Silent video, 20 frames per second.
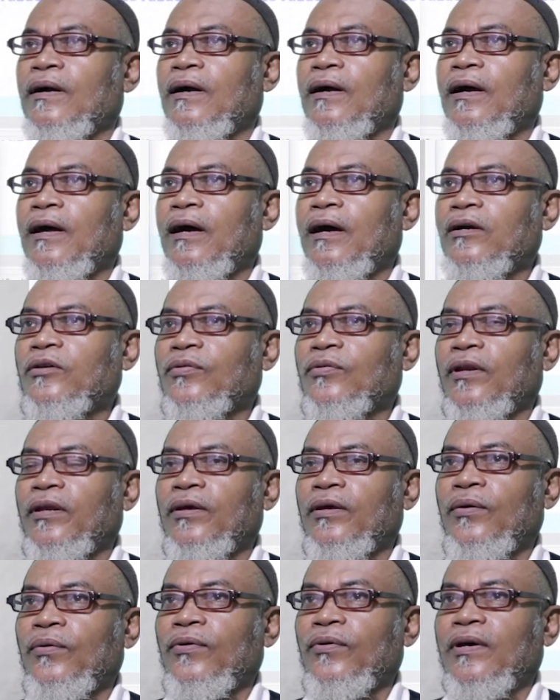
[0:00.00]

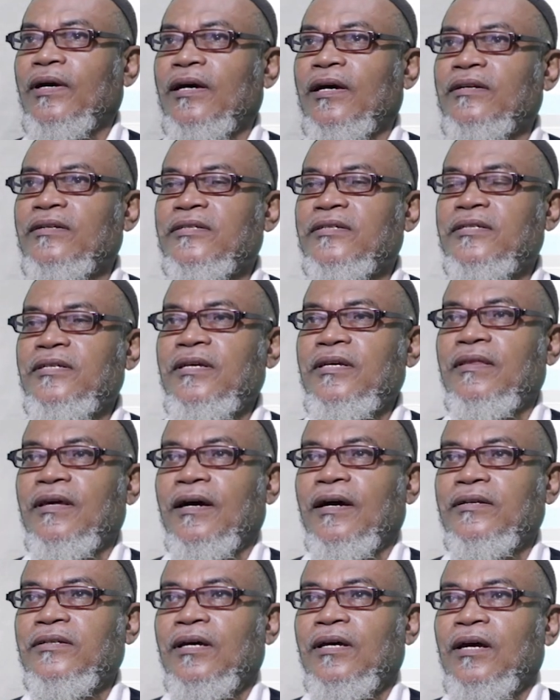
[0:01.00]
actually we can see
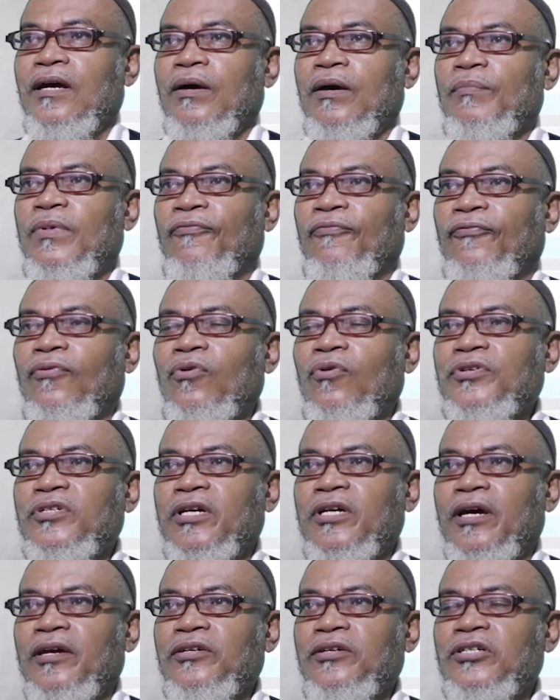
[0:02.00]
that before
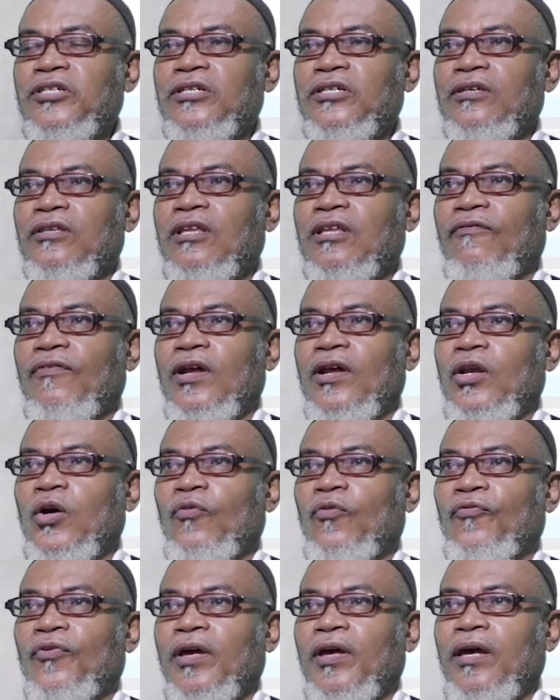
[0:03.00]
change the value
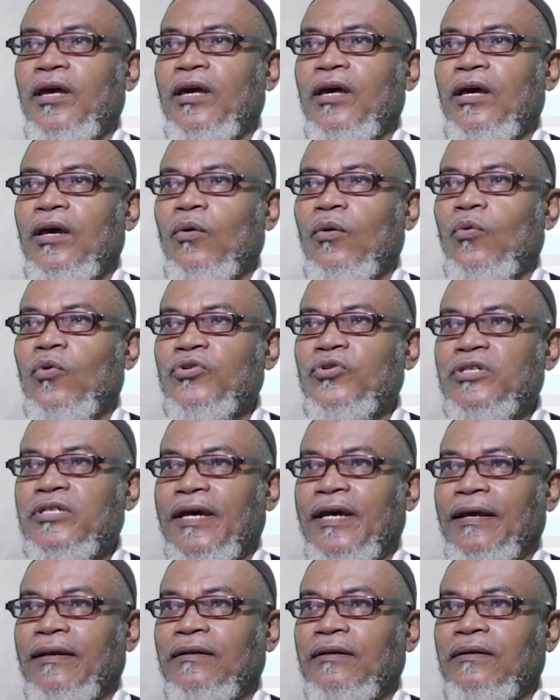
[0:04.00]
of A was
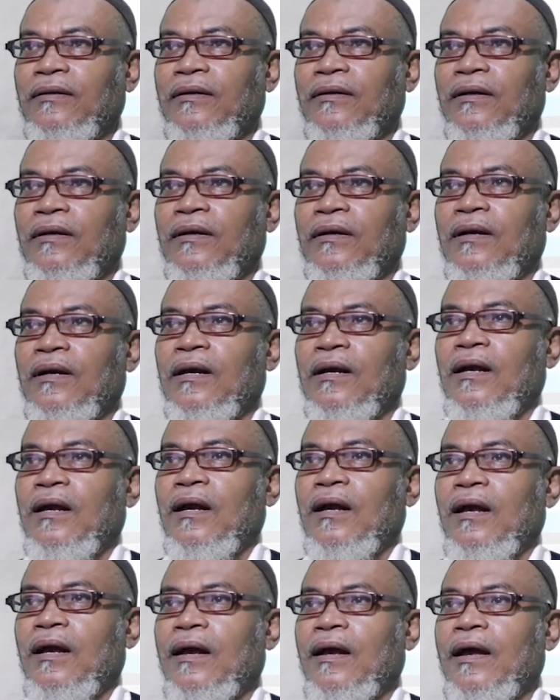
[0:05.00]
10,
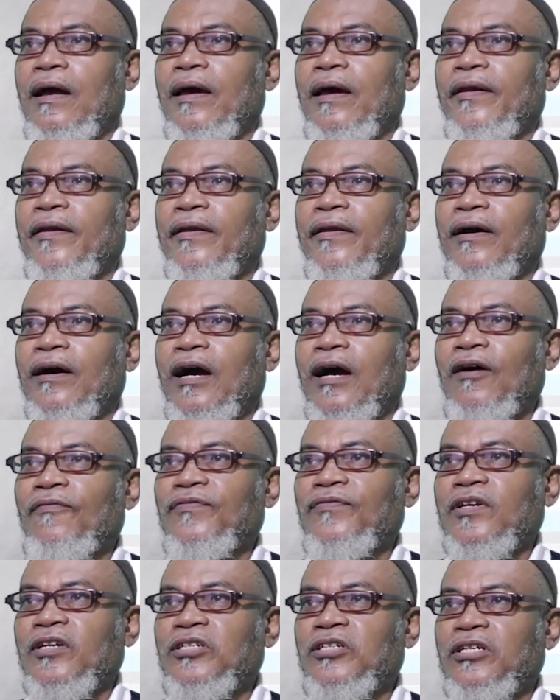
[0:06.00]
and
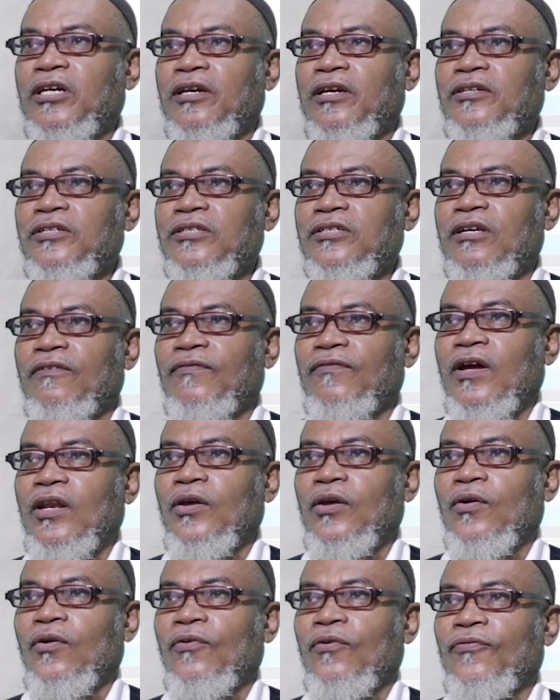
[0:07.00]
after change the
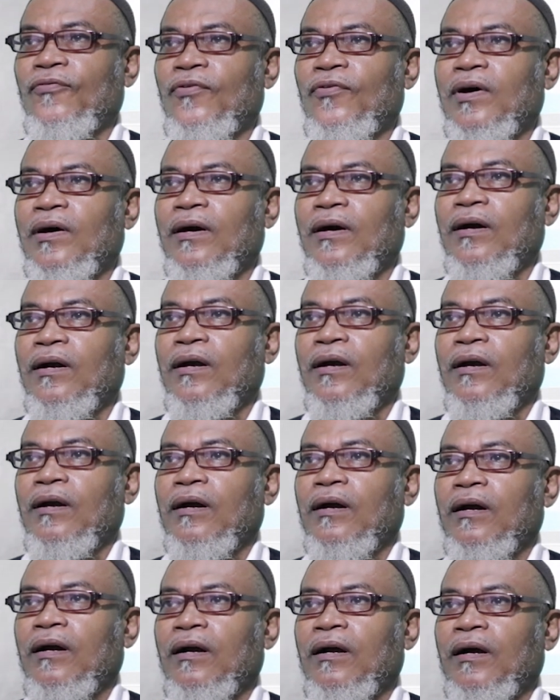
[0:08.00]
value of
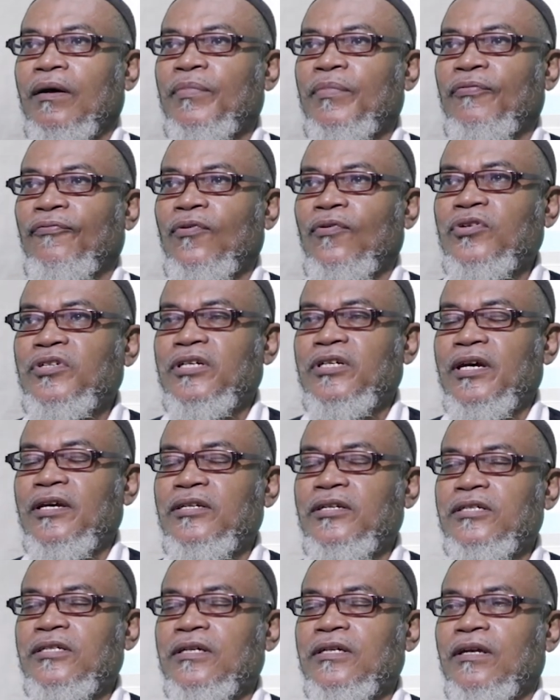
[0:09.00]
before
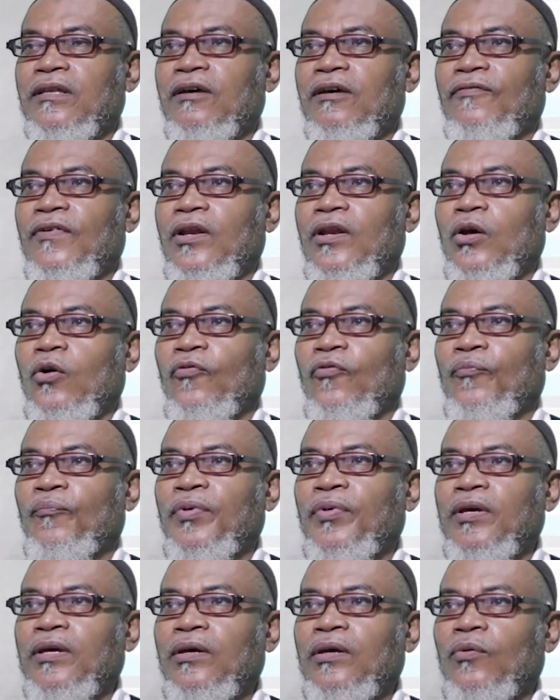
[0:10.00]
change the value of
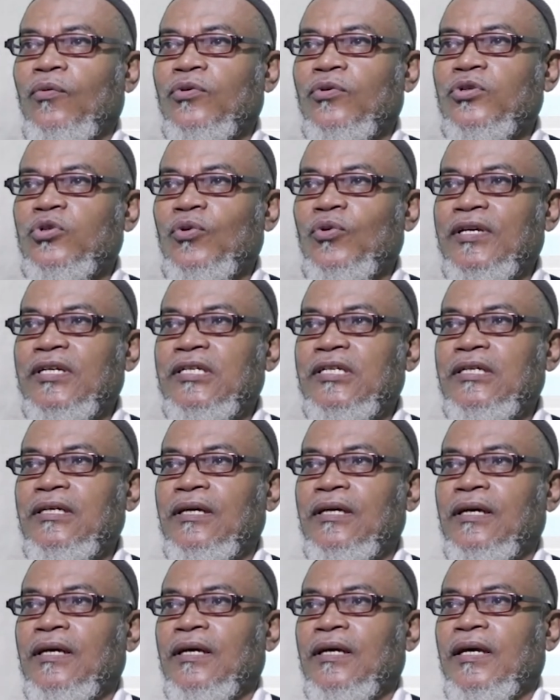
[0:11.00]
B was 20.
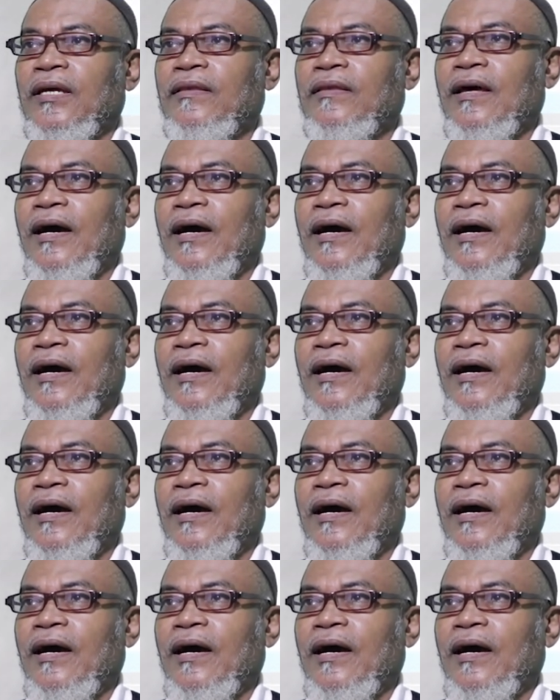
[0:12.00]
The